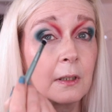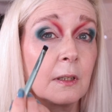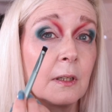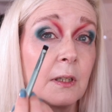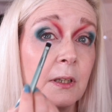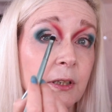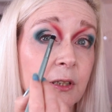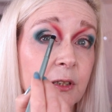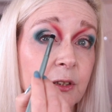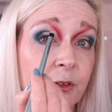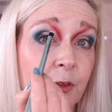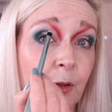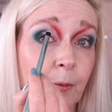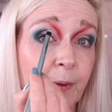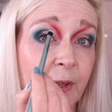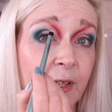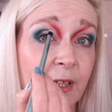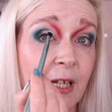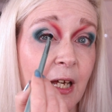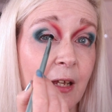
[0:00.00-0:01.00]
Kind of
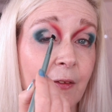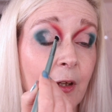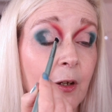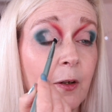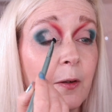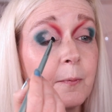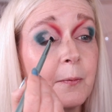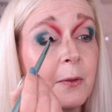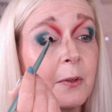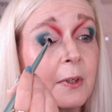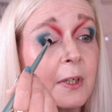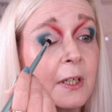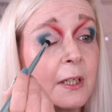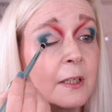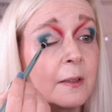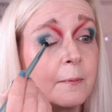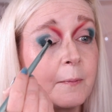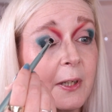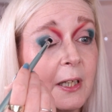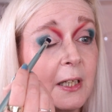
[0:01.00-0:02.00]
stopping there though, I'm not going
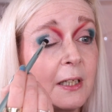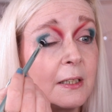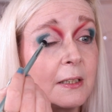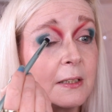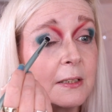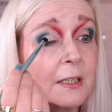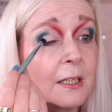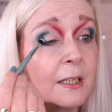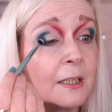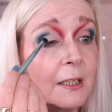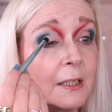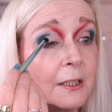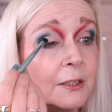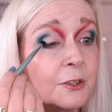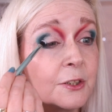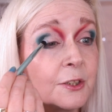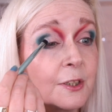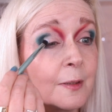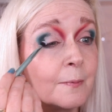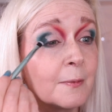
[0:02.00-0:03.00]
to be taking
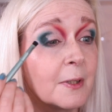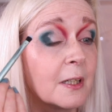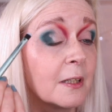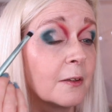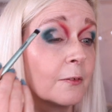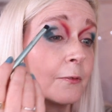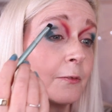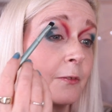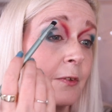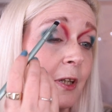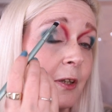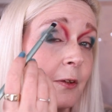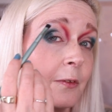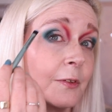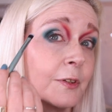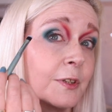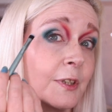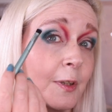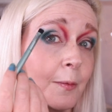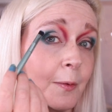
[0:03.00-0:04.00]
shimmer right
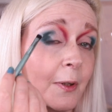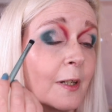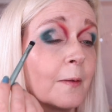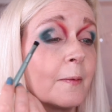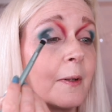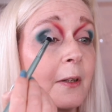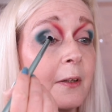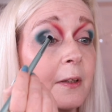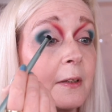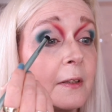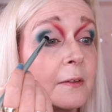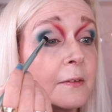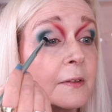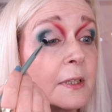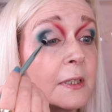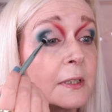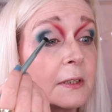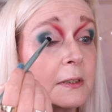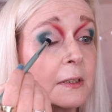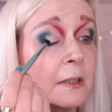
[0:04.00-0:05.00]
onto the brow bone on
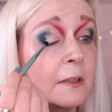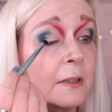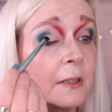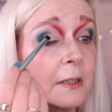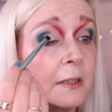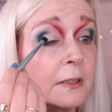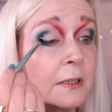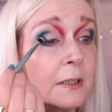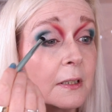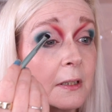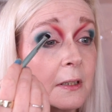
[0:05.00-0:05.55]
this side.